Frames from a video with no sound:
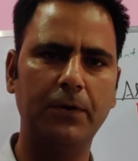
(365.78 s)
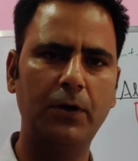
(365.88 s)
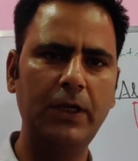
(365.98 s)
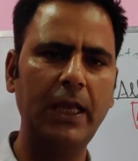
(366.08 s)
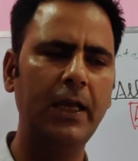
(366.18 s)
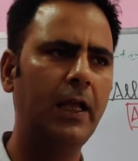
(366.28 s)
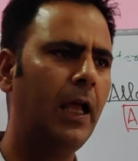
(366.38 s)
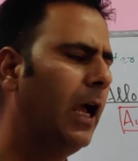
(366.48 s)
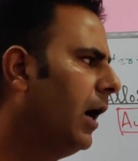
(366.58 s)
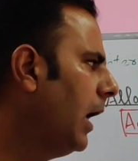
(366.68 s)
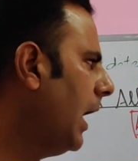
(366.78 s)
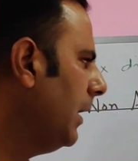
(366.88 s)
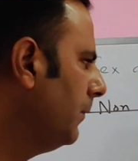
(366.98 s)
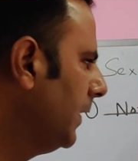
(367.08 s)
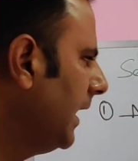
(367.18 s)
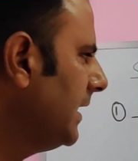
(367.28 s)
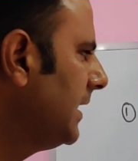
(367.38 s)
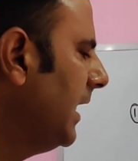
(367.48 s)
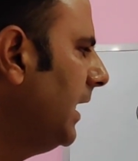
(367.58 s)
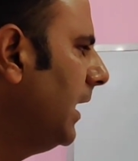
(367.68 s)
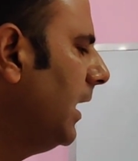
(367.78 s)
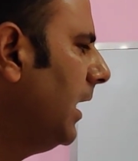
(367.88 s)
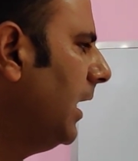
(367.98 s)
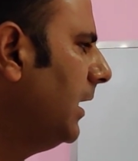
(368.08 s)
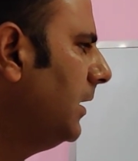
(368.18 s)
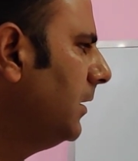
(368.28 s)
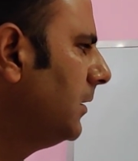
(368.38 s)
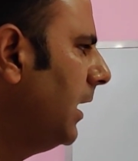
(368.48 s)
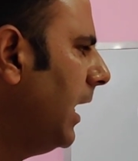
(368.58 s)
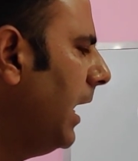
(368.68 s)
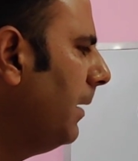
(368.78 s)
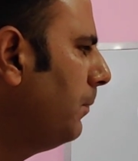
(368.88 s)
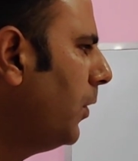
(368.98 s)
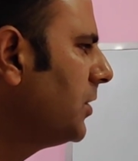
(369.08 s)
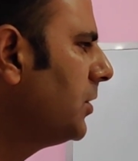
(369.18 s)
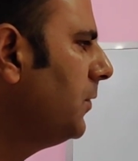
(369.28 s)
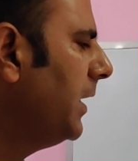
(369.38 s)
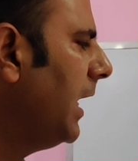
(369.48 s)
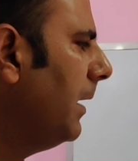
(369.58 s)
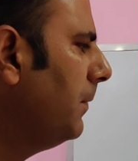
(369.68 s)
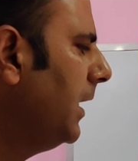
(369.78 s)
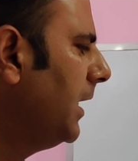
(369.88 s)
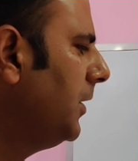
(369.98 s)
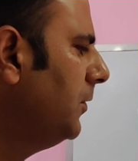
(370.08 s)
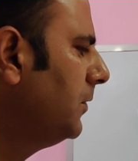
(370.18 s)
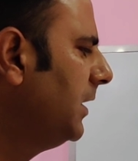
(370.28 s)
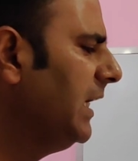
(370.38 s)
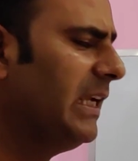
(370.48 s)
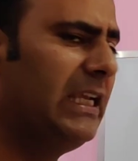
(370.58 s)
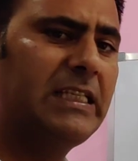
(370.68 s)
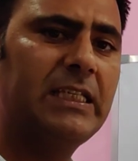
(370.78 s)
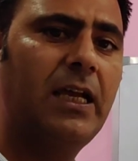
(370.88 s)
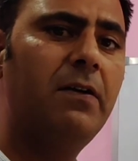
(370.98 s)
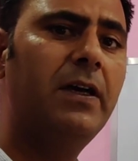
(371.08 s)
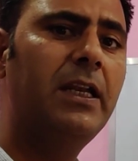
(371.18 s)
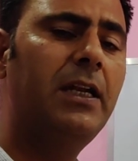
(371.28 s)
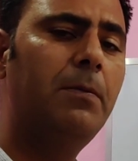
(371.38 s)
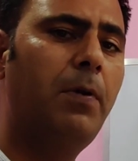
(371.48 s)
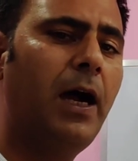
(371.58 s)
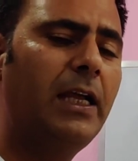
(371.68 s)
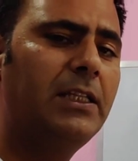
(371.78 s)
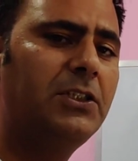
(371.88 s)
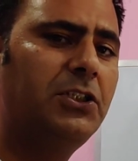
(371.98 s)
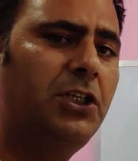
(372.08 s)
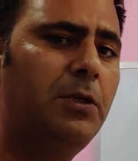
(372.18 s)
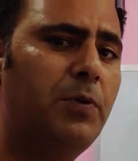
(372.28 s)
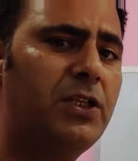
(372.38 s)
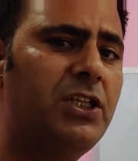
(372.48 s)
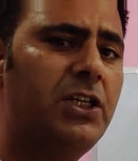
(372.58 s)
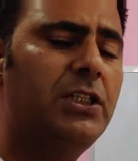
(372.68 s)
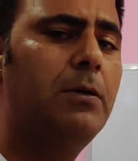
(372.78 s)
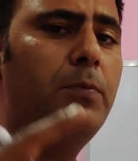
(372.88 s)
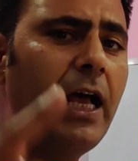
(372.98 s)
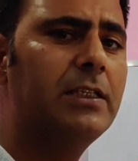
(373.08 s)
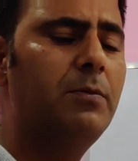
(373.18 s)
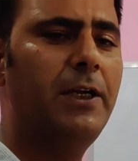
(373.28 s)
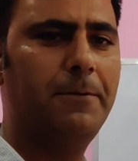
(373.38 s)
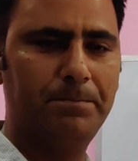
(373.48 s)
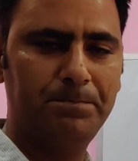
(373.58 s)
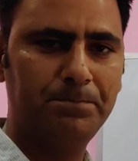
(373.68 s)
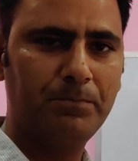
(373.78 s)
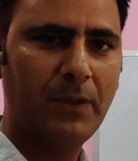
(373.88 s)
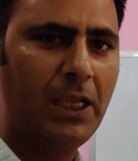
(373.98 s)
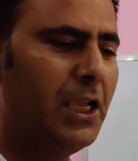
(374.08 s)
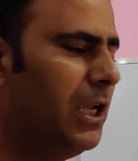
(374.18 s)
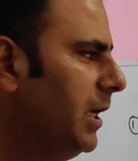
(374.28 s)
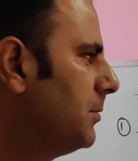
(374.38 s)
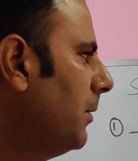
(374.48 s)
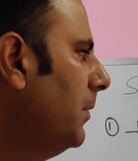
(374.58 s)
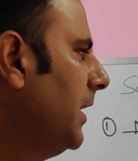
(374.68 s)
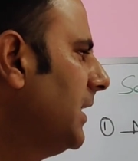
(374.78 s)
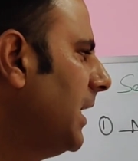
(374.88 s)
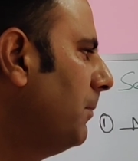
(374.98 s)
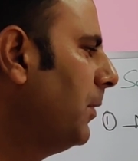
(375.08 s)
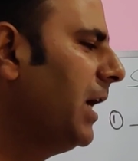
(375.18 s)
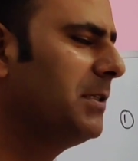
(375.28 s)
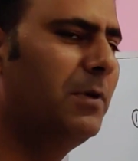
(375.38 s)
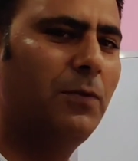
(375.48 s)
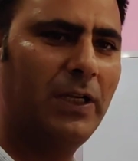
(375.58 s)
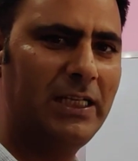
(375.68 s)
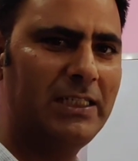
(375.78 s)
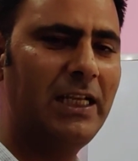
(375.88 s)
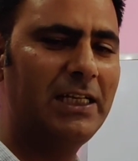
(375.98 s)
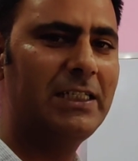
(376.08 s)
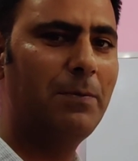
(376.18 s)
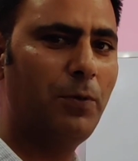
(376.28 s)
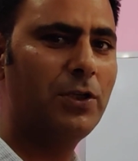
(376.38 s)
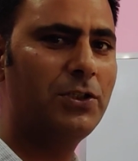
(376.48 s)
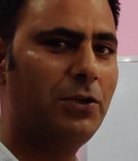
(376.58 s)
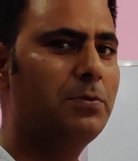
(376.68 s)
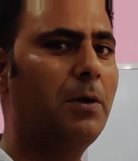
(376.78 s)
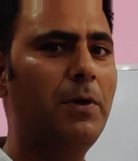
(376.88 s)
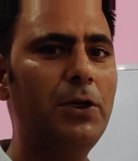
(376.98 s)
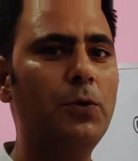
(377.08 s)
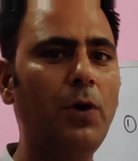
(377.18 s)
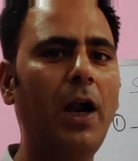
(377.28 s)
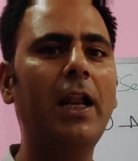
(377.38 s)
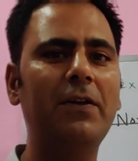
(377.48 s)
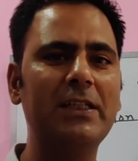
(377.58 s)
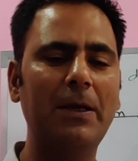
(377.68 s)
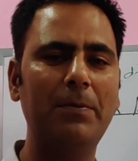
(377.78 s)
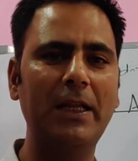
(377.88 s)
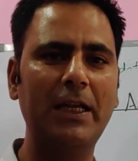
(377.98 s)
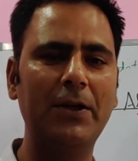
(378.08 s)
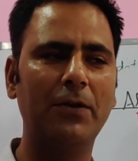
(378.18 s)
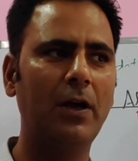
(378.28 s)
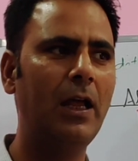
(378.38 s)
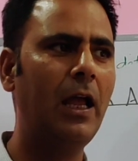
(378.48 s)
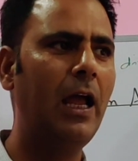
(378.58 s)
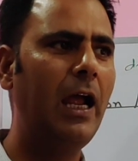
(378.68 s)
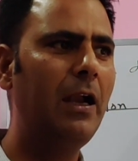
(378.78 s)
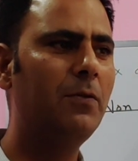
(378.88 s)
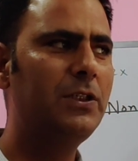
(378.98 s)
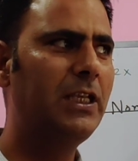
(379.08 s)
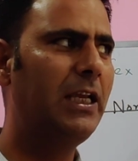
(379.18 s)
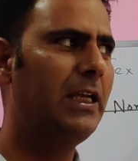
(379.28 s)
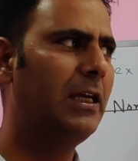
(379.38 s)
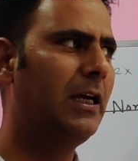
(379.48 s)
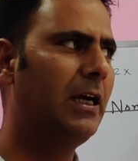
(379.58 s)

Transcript: Okay, and we can say the F positive and F negative thing is governed by the gene present in the plasmid. If somebody has F plasmid, we can say it is F positive. If somebody do not have, it is F negative. And we say